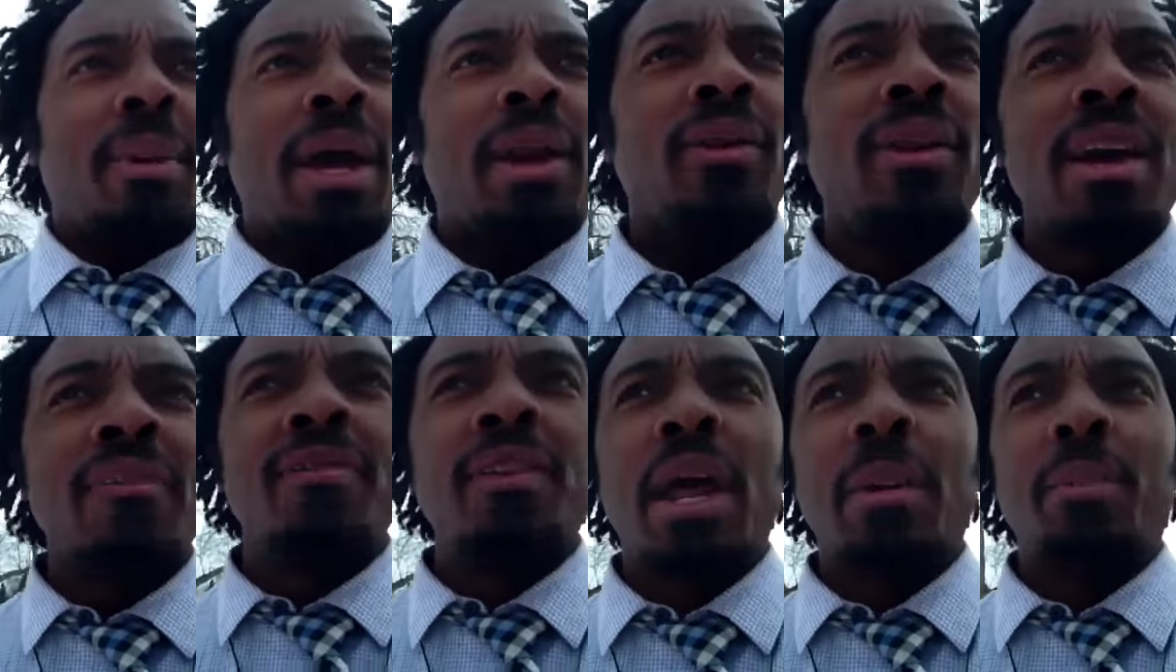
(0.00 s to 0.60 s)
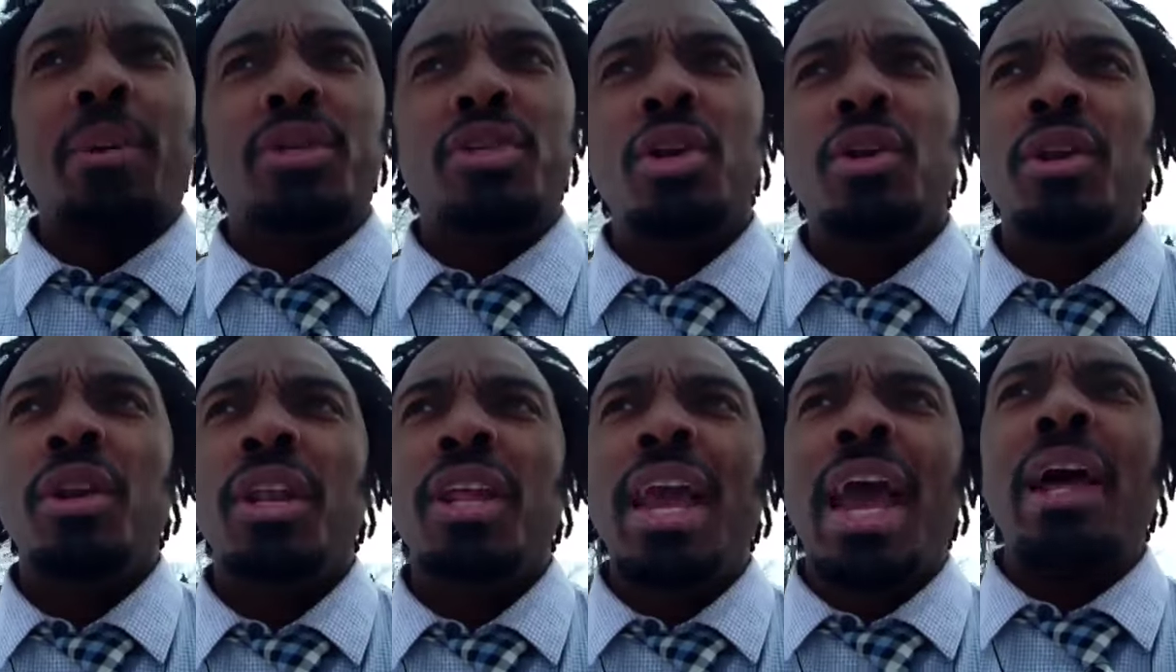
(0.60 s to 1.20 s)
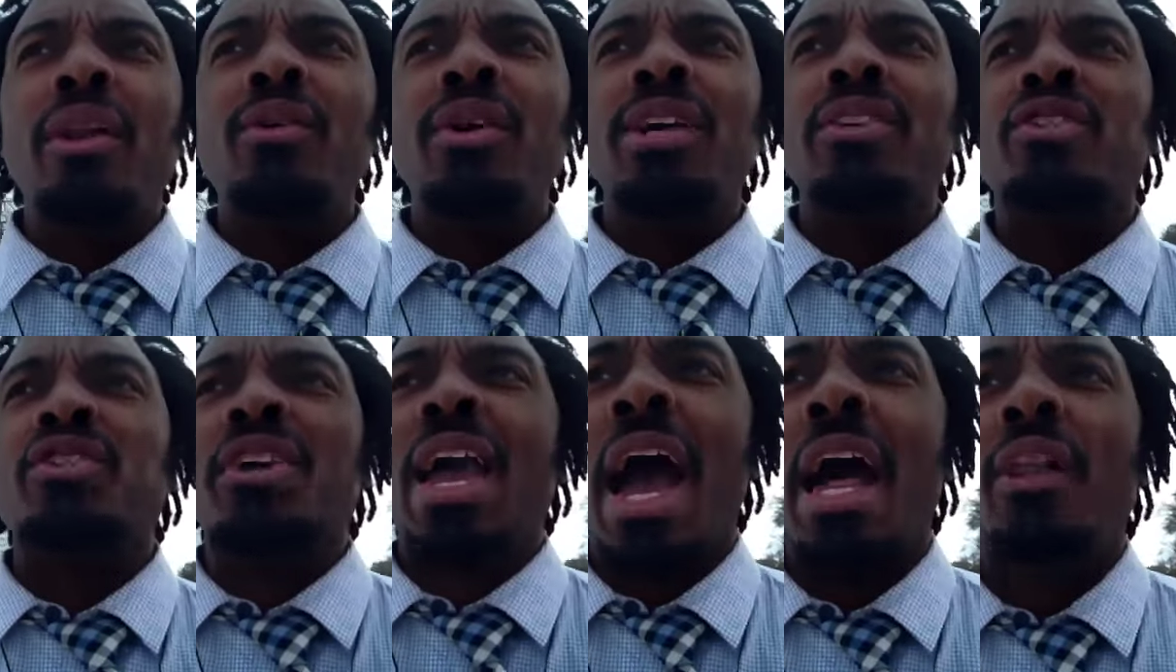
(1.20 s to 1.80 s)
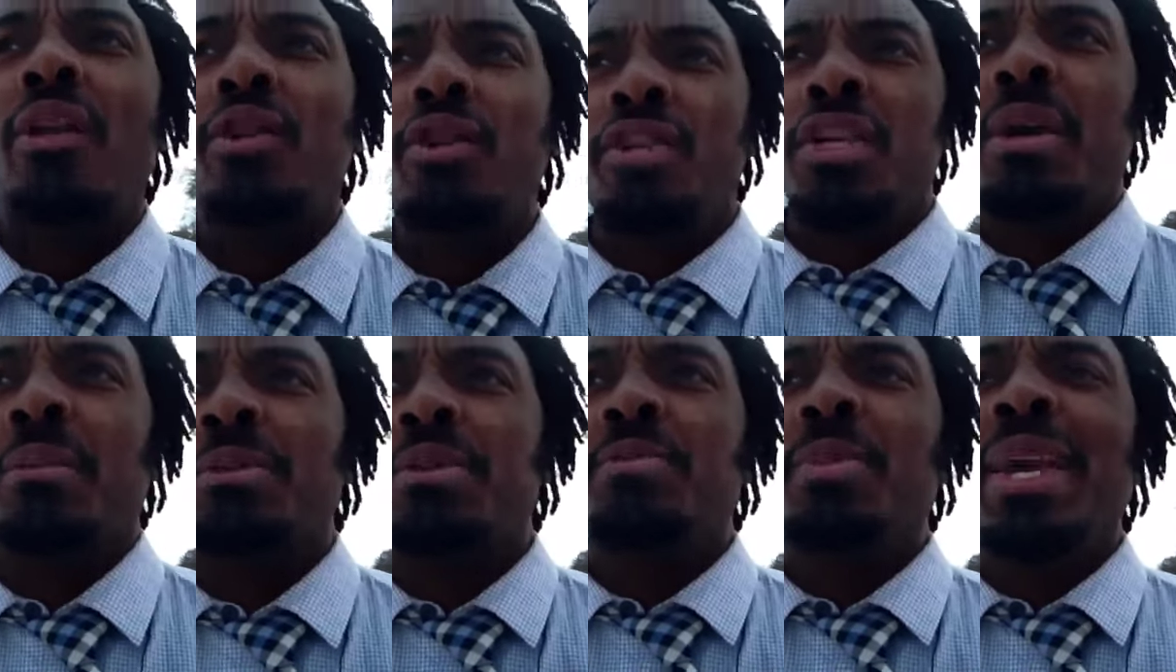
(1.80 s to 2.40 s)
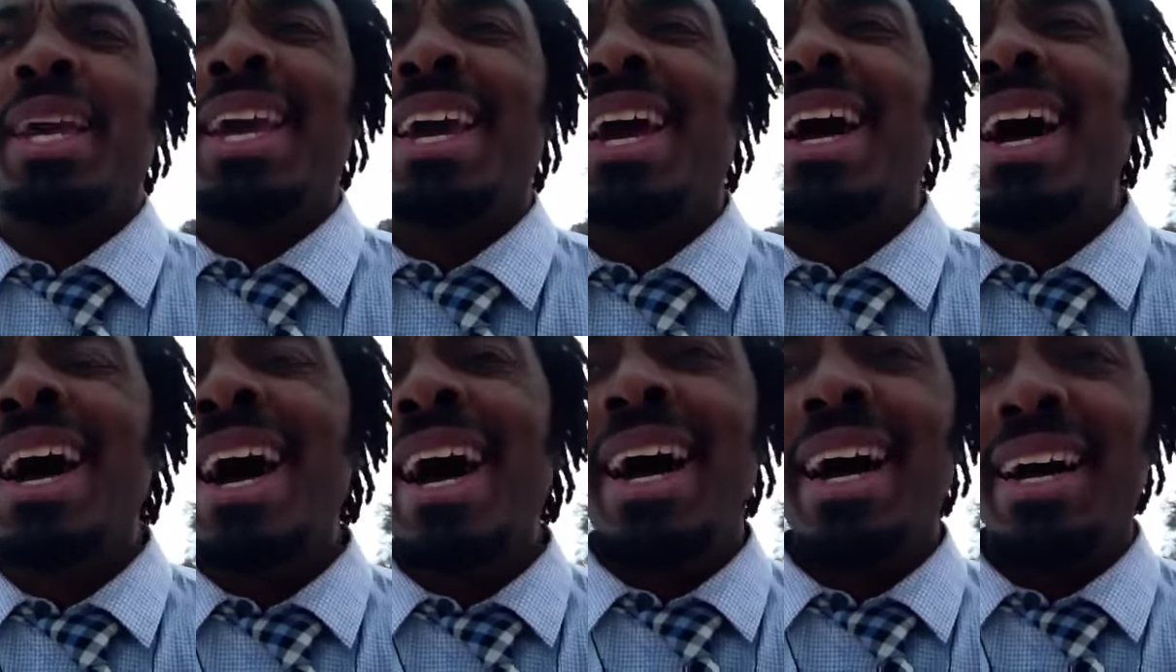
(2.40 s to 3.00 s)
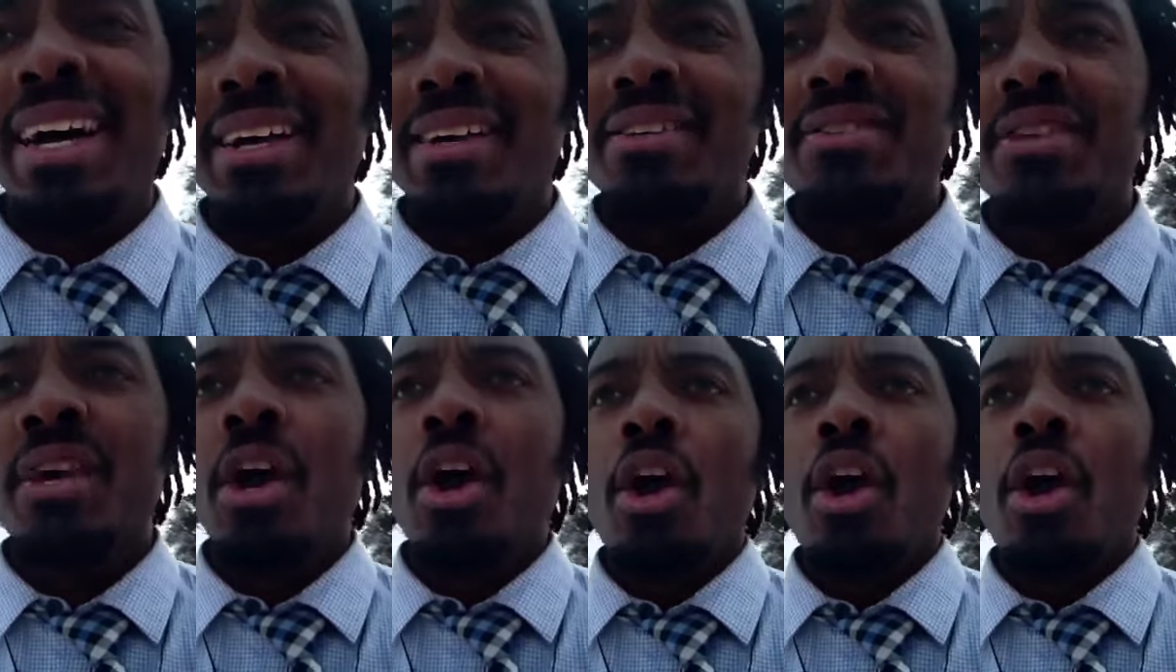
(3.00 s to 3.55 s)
I don't have an opportunity. I don't get scholarships because